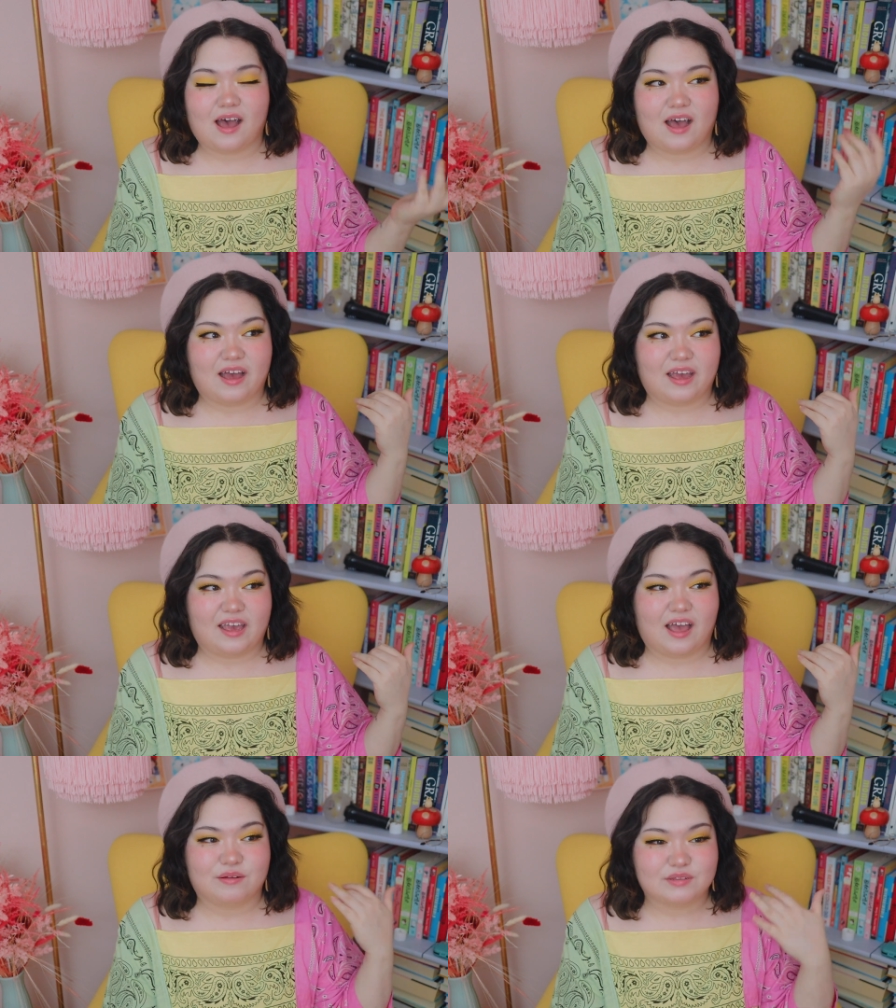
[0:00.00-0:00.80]

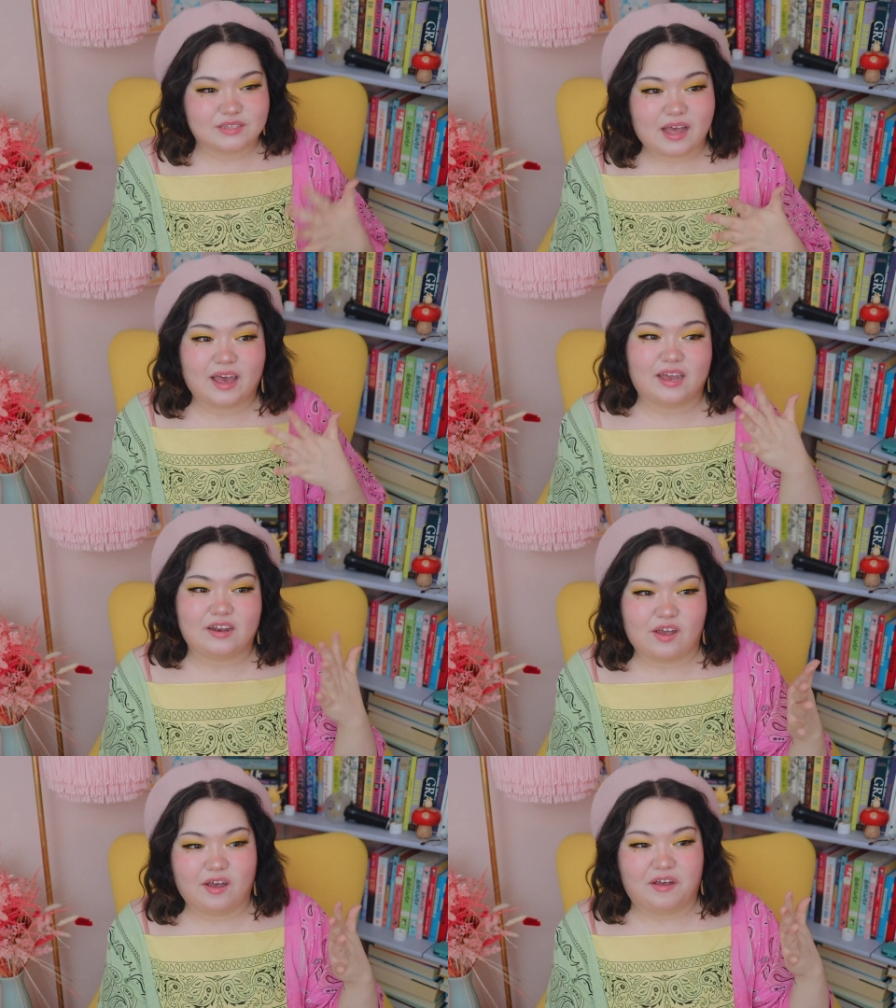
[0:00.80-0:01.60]
I
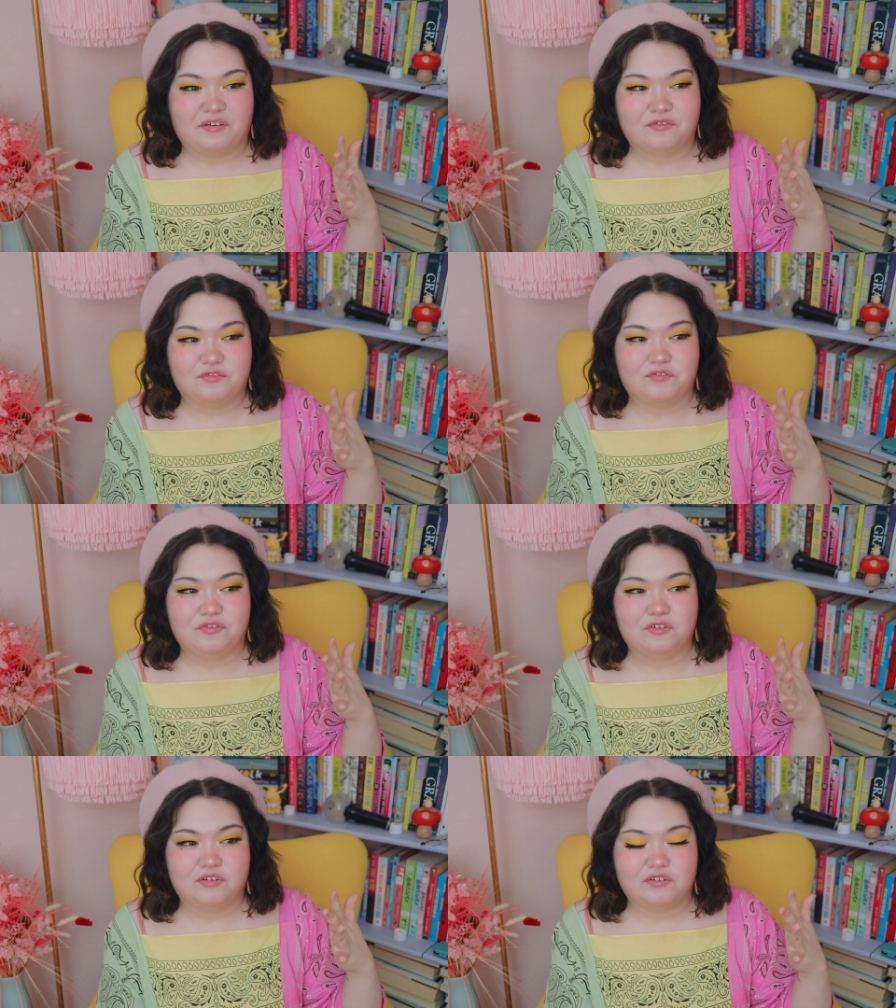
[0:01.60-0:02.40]
outside of
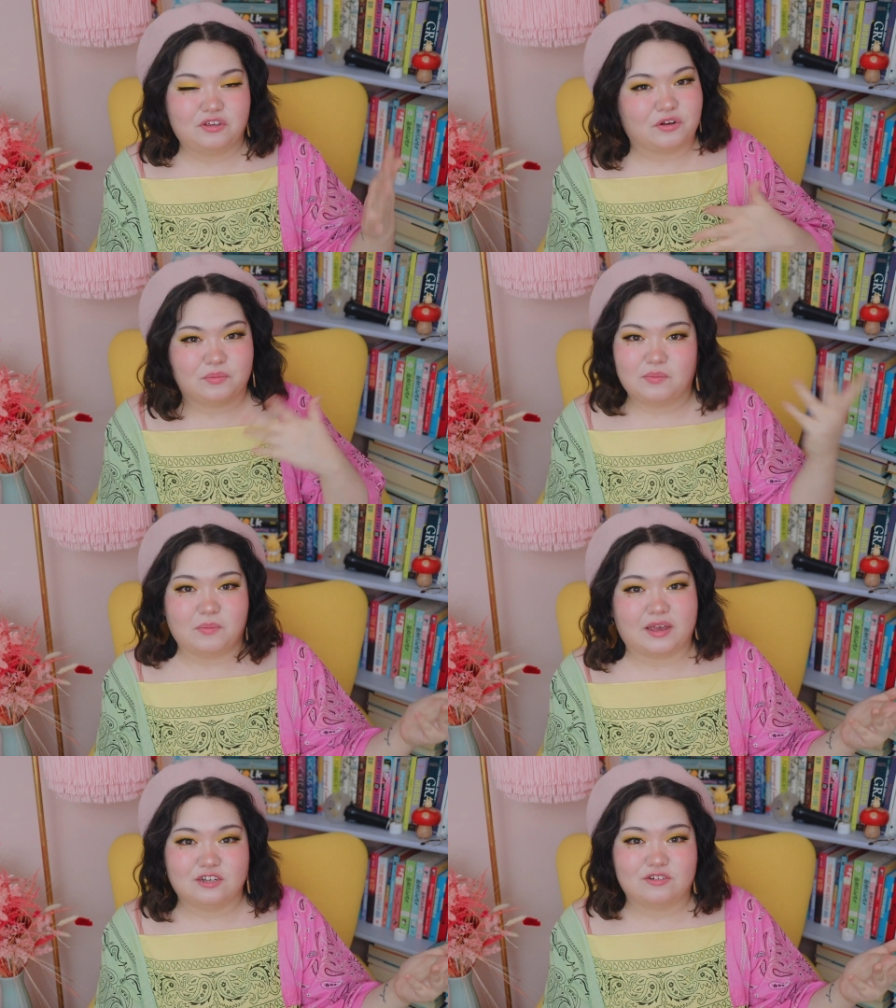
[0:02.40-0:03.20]
you know
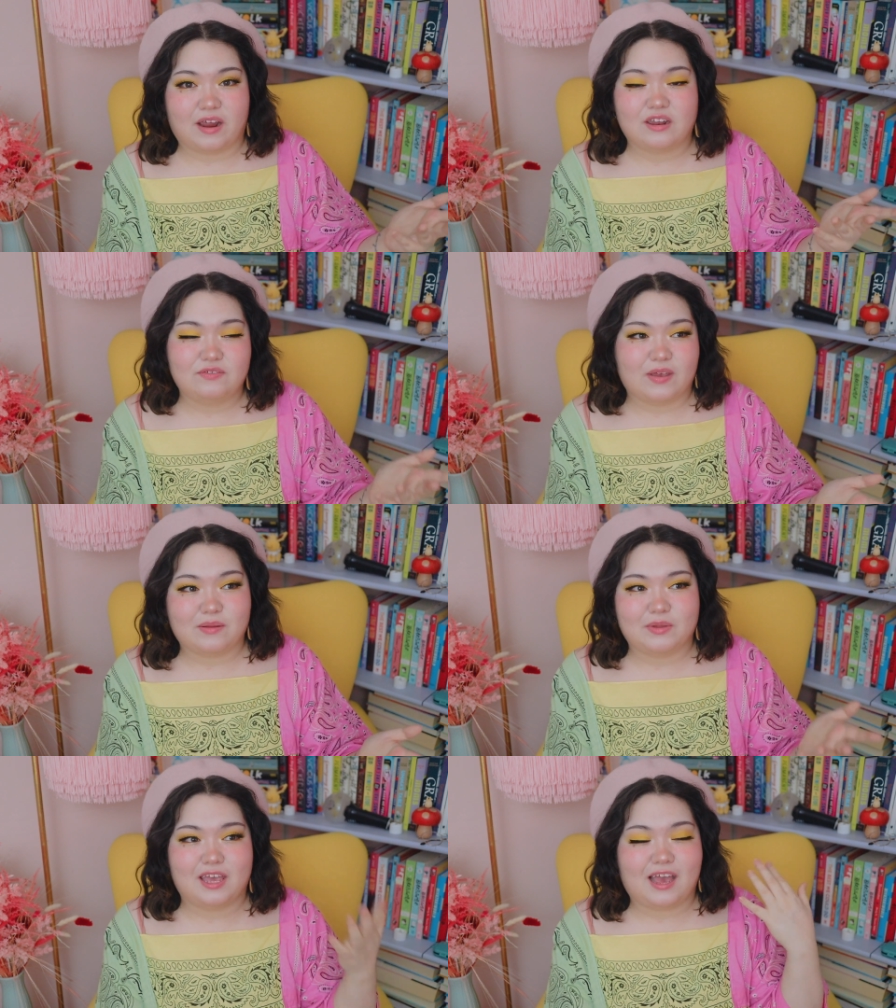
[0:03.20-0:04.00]
my direct
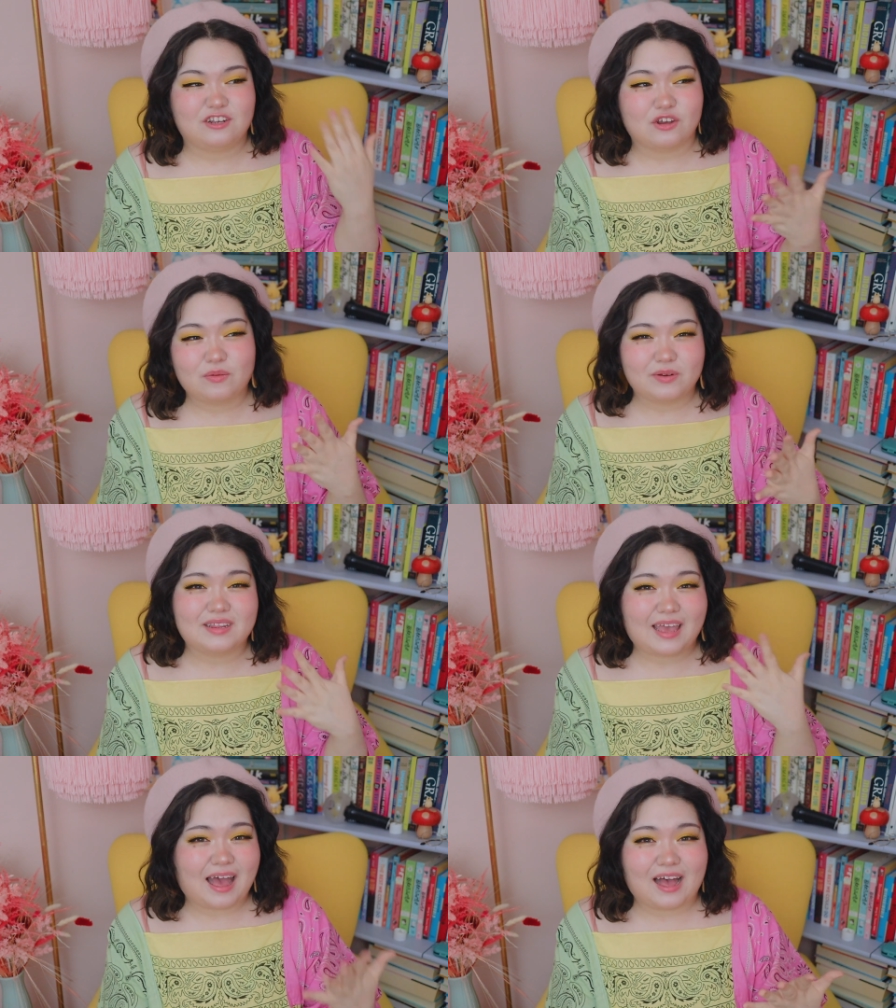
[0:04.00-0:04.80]
family, I don't
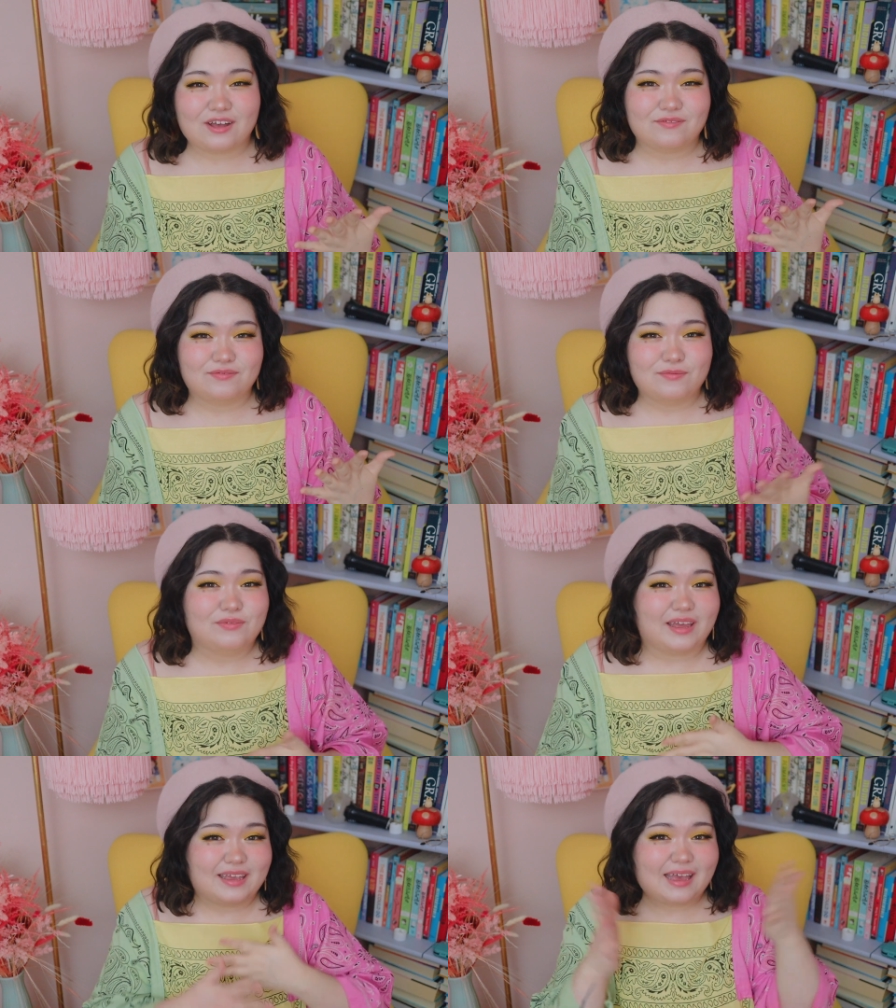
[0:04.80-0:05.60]
really have
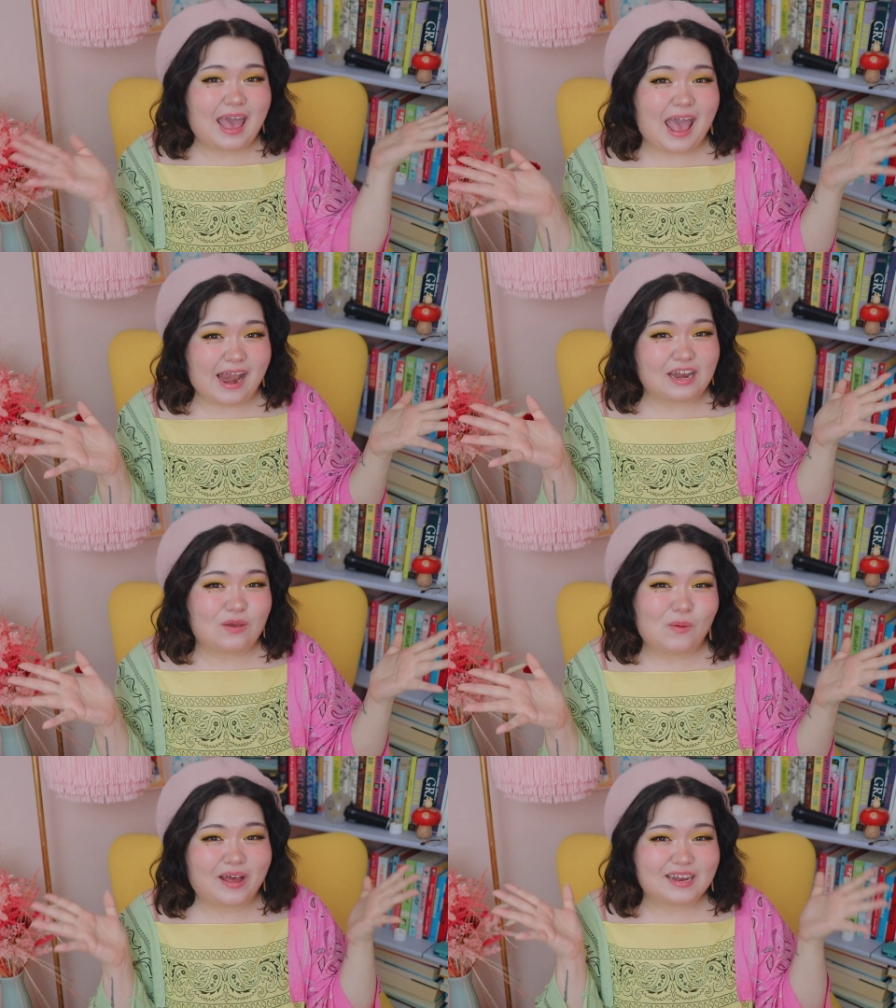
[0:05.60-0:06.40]
like
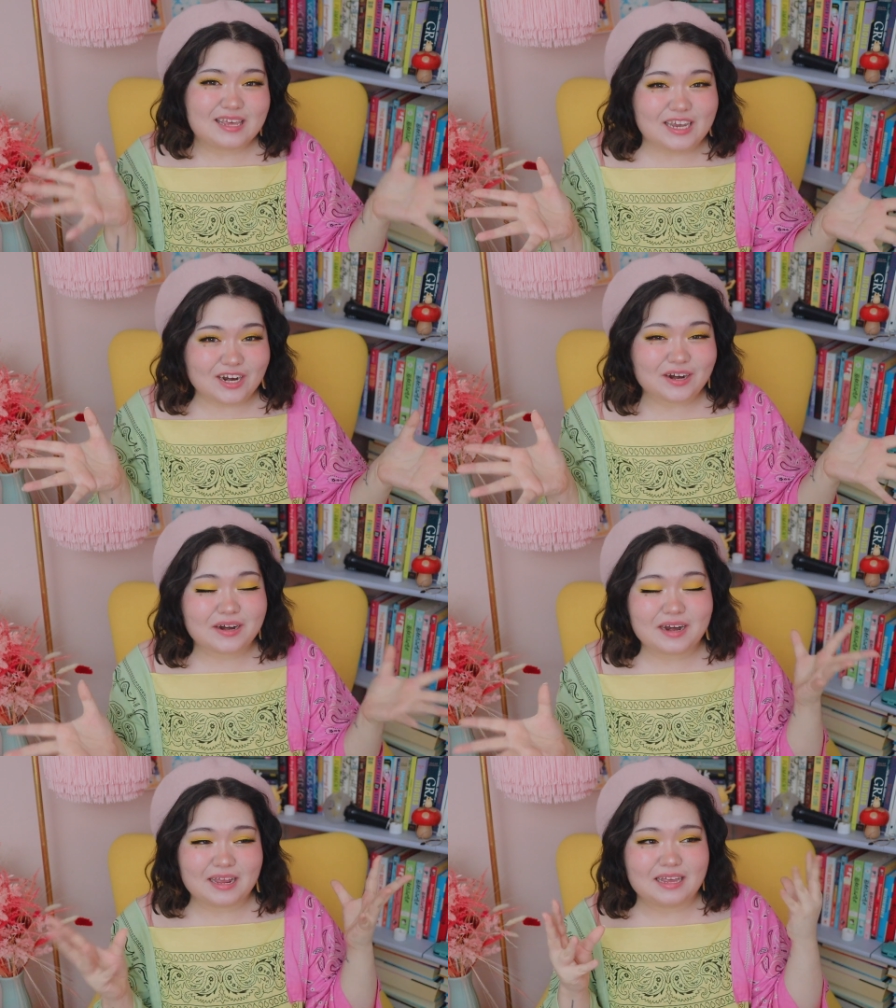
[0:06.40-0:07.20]
anyone
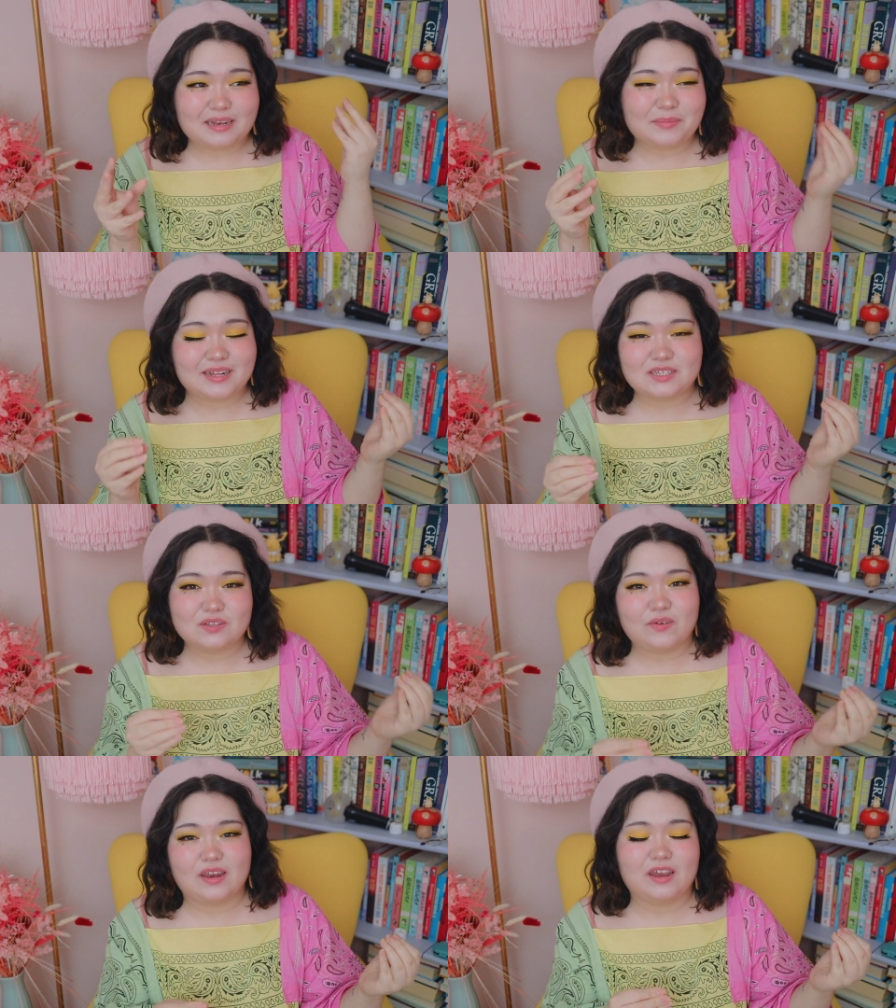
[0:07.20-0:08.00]
here in
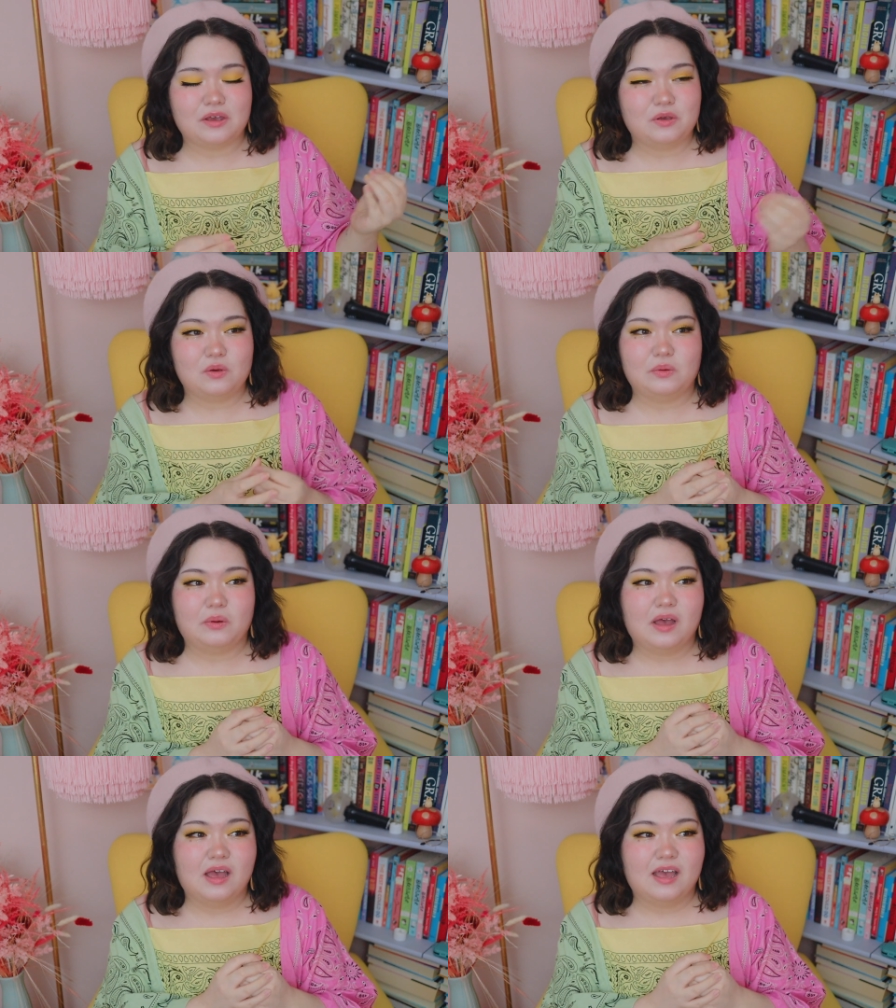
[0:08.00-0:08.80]
Pennsylvania who